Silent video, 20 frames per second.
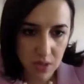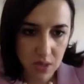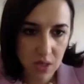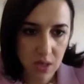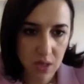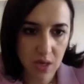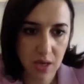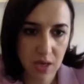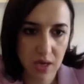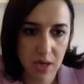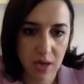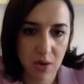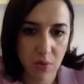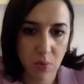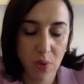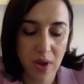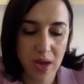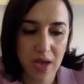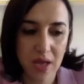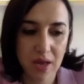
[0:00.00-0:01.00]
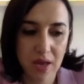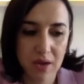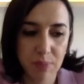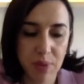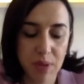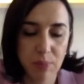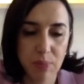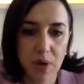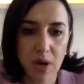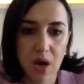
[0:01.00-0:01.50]
where
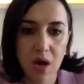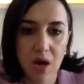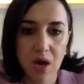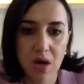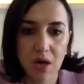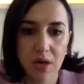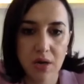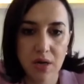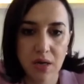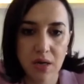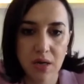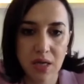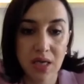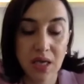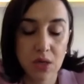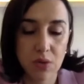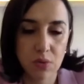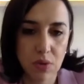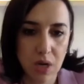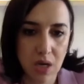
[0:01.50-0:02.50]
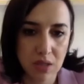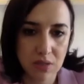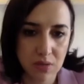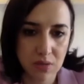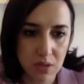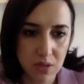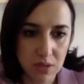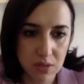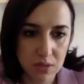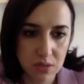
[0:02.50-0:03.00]
people are equal
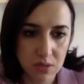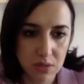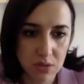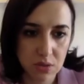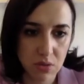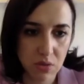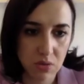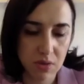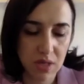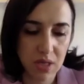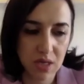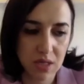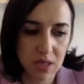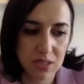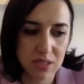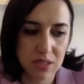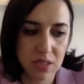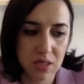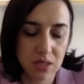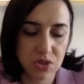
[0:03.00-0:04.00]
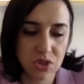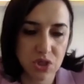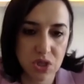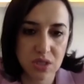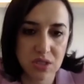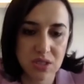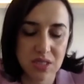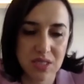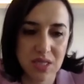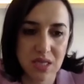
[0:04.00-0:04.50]
under it. So there is
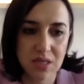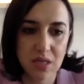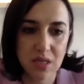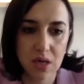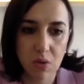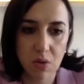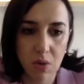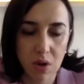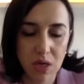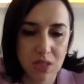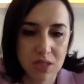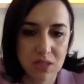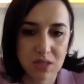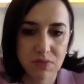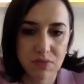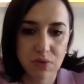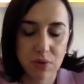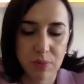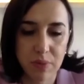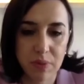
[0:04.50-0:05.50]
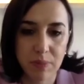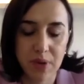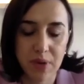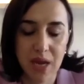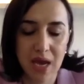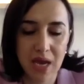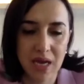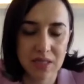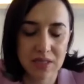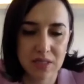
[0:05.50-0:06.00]
justice and equality for people
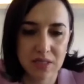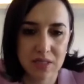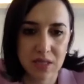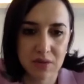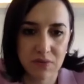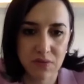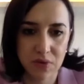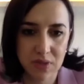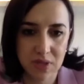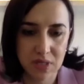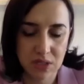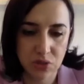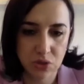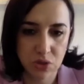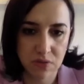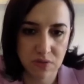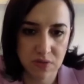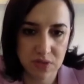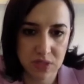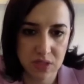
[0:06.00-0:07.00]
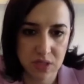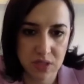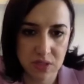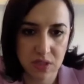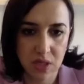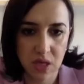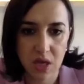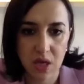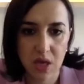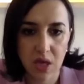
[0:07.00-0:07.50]
accessing for their services,
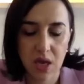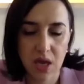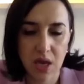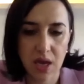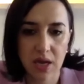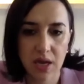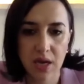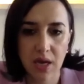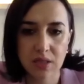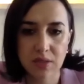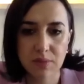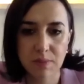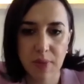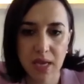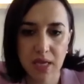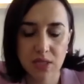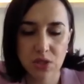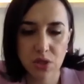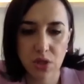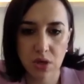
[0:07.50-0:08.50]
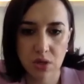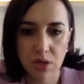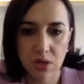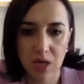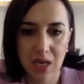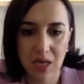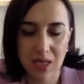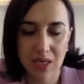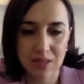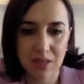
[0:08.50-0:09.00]
not based on
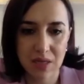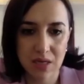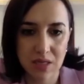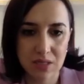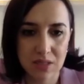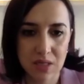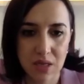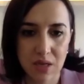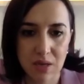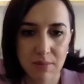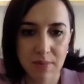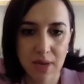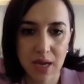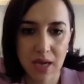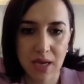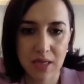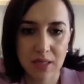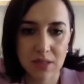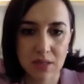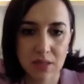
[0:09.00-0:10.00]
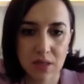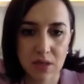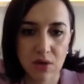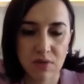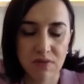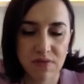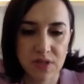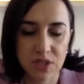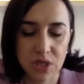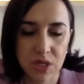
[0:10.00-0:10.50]
clientelism and
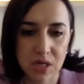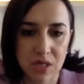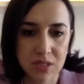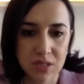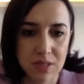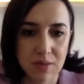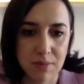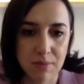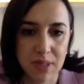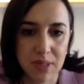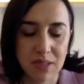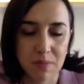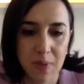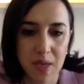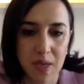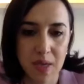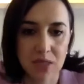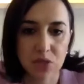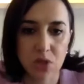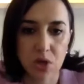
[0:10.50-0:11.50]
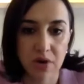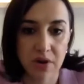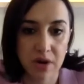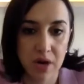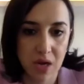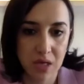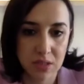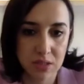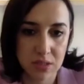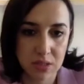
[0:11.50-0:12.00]
confessionalism, but based on
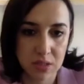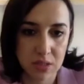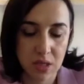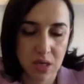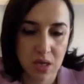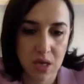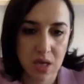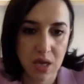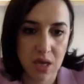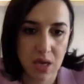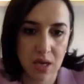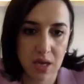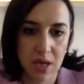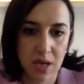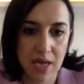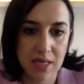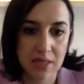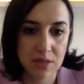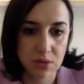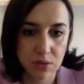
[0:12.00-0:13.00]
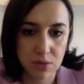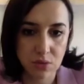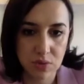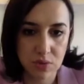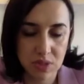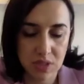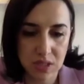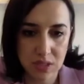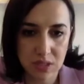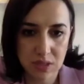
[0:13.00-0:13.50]
rights and
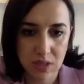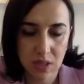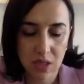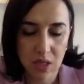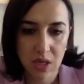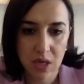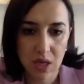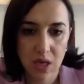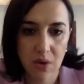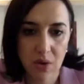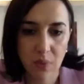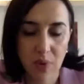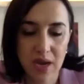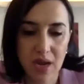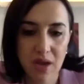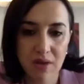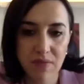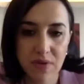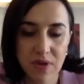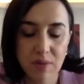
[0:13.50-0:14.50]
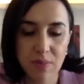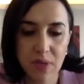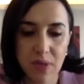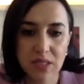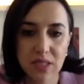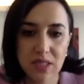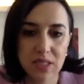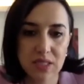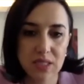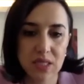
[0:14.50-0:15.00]
duties, where
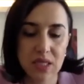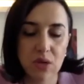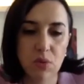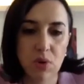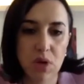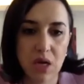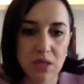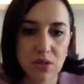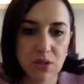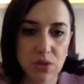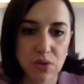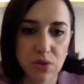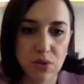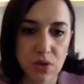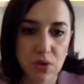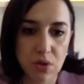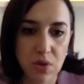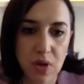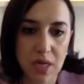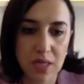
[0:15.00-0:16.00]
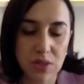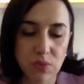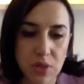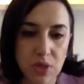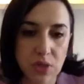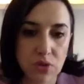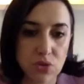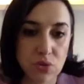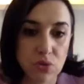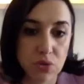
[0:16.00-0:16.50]
everybody is equal under the law and we
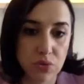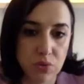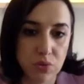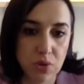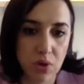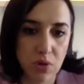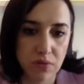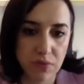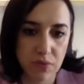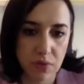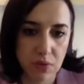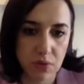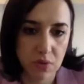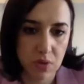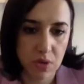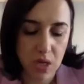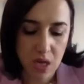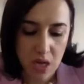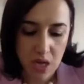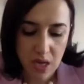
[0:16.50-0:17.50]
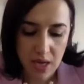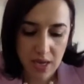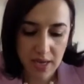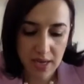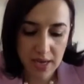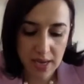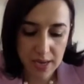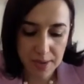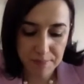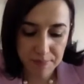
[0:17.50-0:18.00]
ensure rule of law.
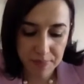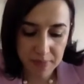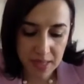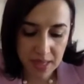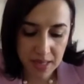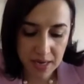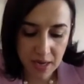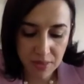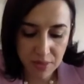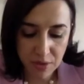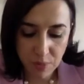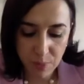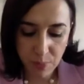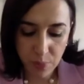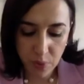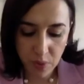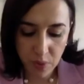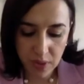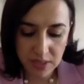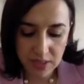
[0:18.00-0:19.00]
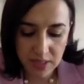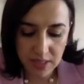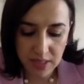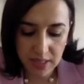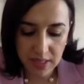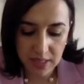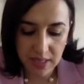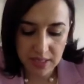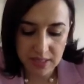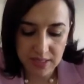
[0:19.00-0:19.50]
Another point
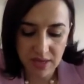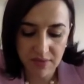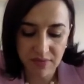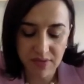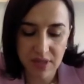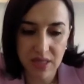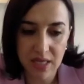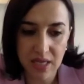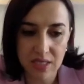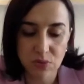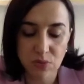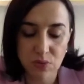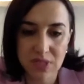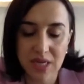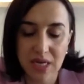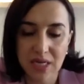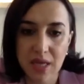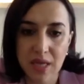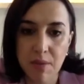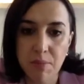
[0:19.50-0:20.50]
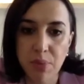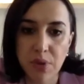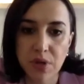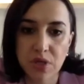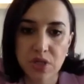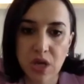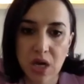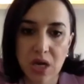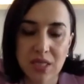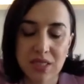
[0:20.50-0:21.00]
is definitely, as we said,
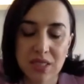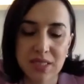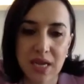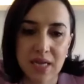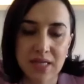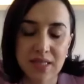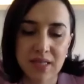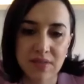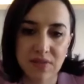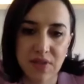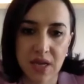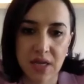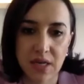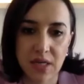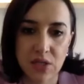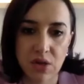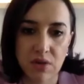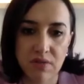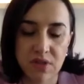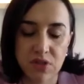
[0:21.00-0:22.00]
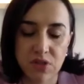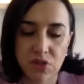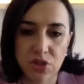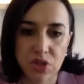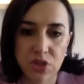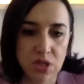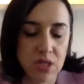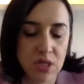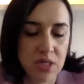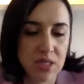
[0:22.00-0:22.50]
impartiality and integrity of the
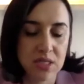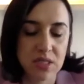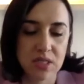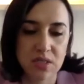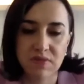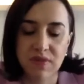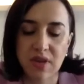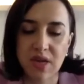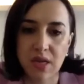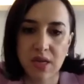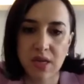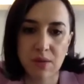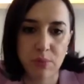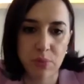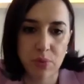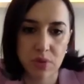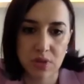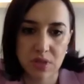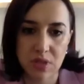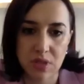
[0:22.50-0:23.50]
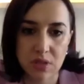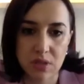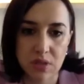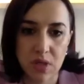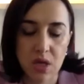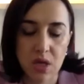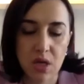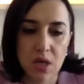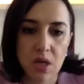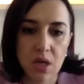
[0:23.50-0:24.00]
judiciary. This is very important,
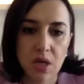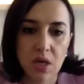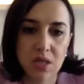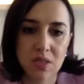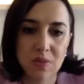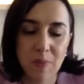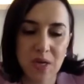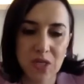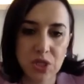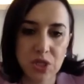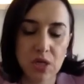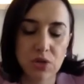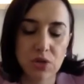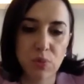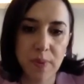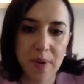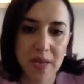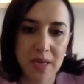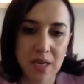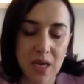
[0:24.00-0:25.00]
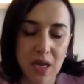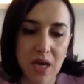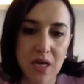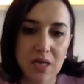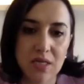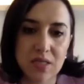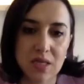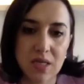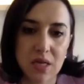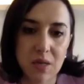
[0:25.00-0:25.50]
especially to
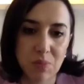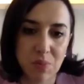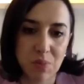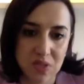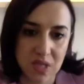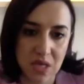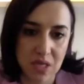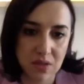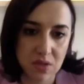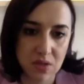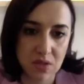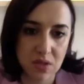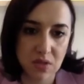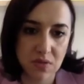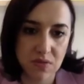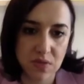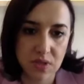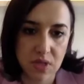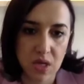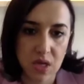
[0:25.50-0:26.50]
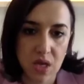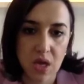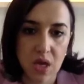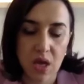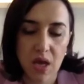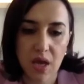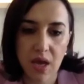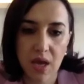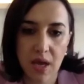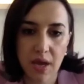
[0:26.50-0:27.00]
penalize the representatives.
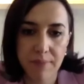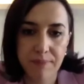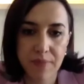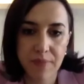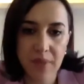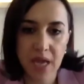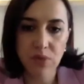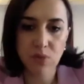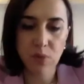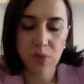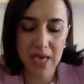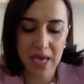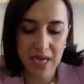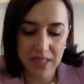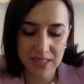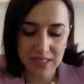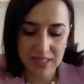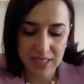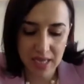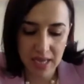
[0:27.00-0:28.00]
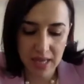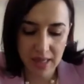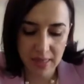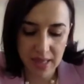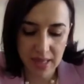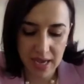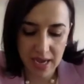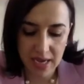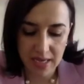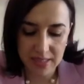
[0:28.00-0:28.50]
And we can't say
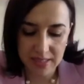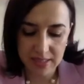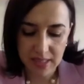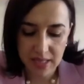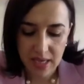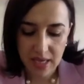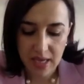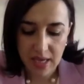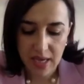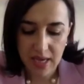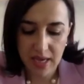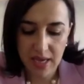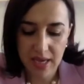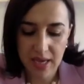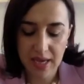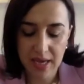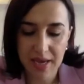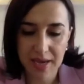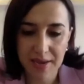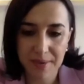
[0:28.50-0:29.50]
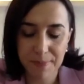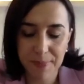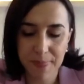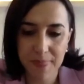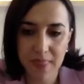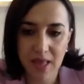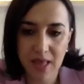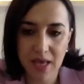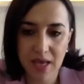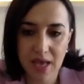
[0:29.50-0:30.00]
that
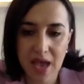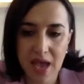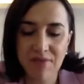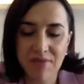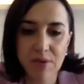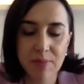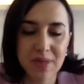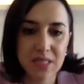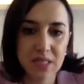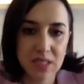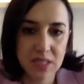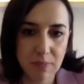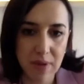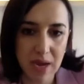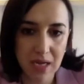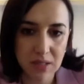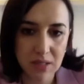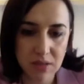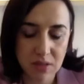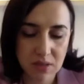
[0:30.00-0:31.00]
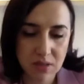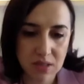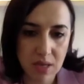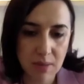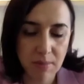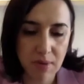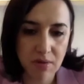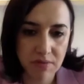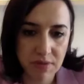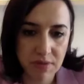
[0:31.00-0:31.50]
everybody's bad.
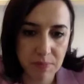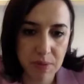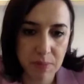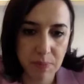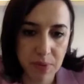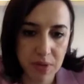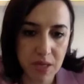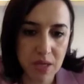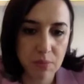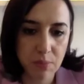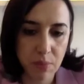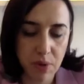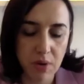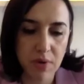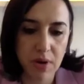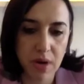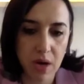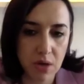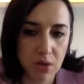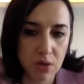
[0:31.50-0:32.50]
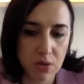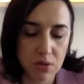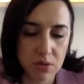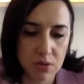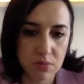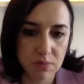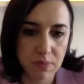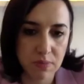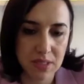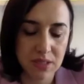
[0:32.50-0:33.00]
Some of the people in power are
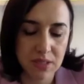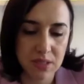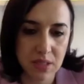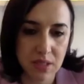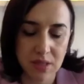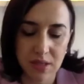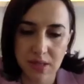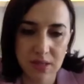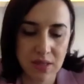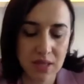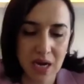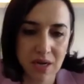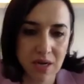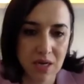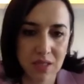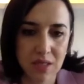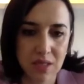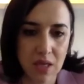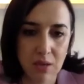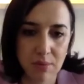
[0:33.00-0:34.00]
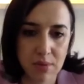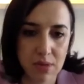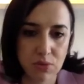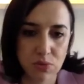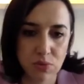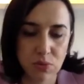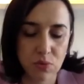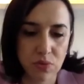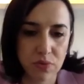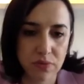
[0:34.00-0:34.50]
good, but they are not able
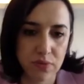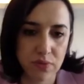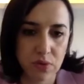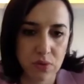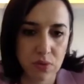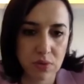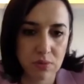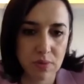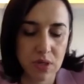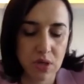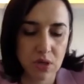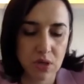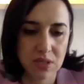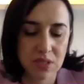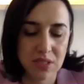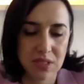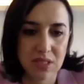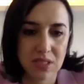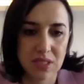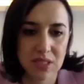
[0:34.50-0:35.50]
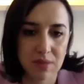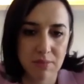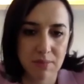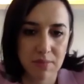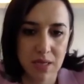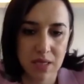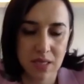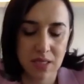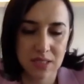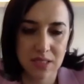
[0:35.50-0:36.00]
to move forward because the system
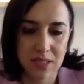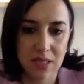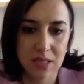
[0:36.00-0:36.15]
is not